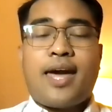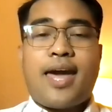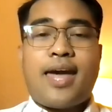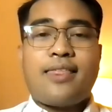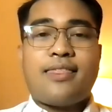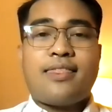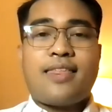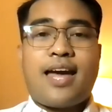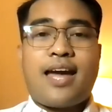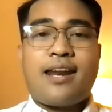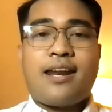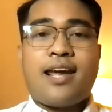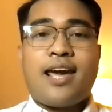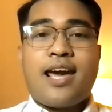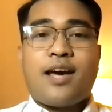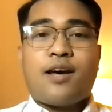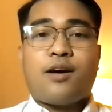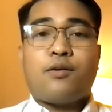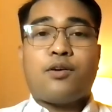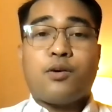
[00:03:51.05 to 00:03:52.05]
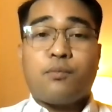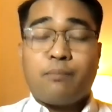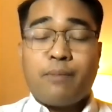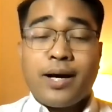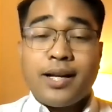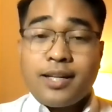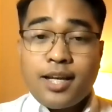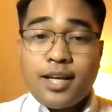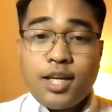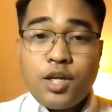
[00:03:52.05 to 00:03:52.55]
And then,
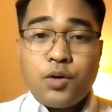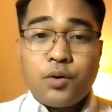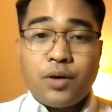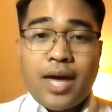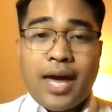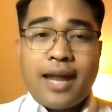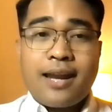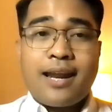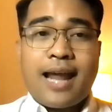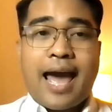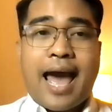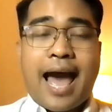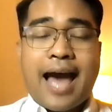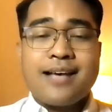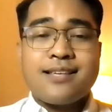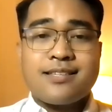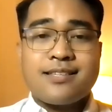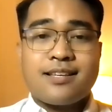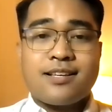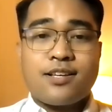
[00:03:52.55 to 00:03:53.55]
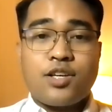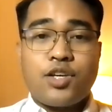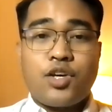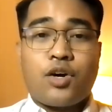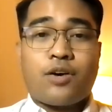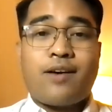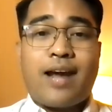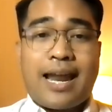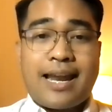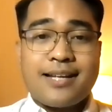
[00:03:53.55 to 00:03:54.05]
but you can ask
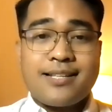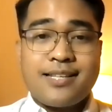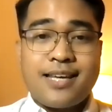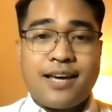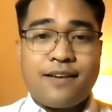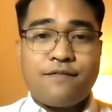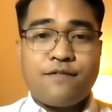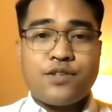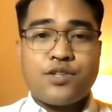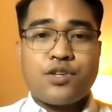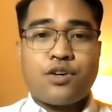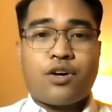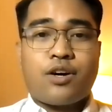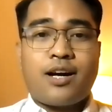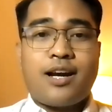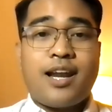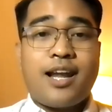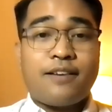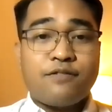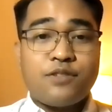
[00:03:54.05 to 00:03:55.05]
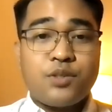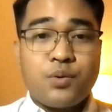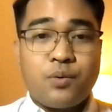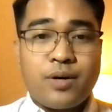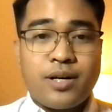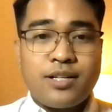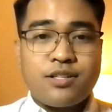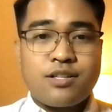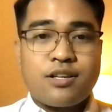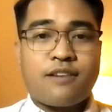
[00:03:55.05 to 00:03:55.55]
your relatives or loved
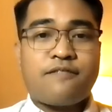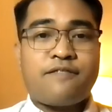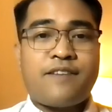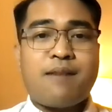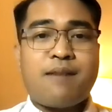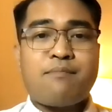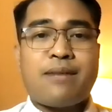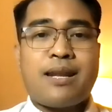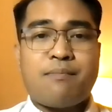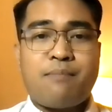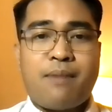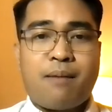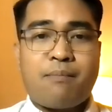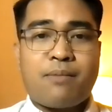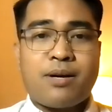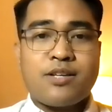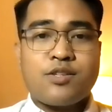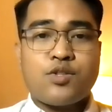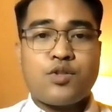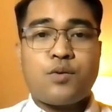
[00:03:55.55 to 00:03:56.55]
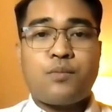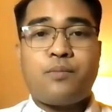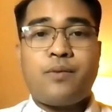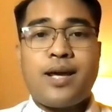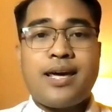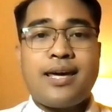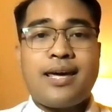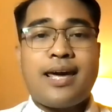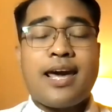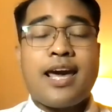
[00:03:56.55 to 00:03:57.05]
ones or family members to
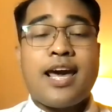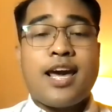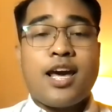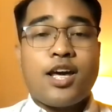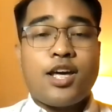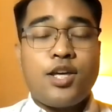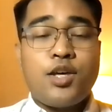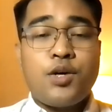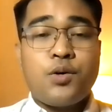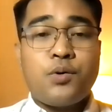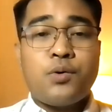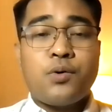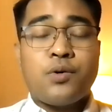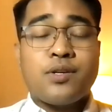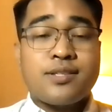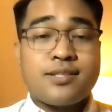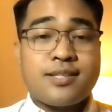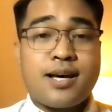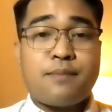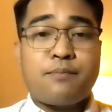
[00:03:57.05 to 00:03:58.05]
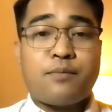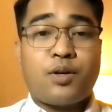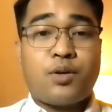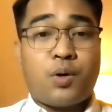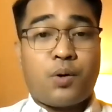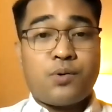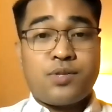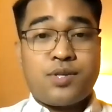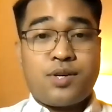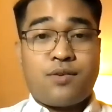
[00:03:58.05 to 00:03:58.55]
bring you some
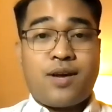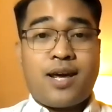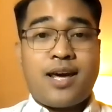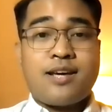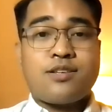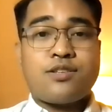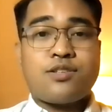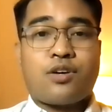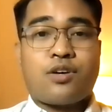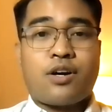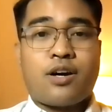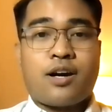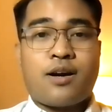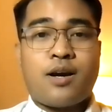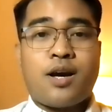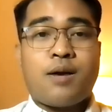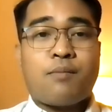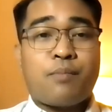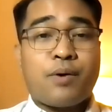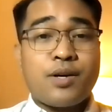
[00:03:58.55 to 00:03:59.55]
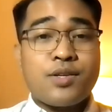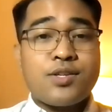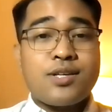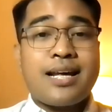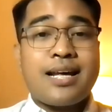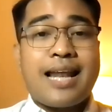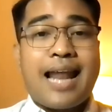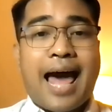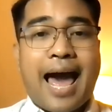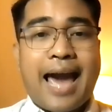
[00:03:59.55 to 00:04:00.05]
groceries or
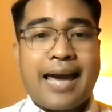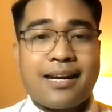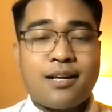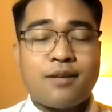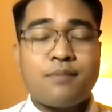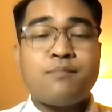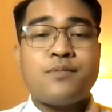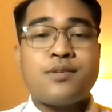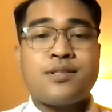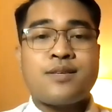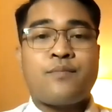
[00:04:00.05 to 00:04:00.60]
personal items,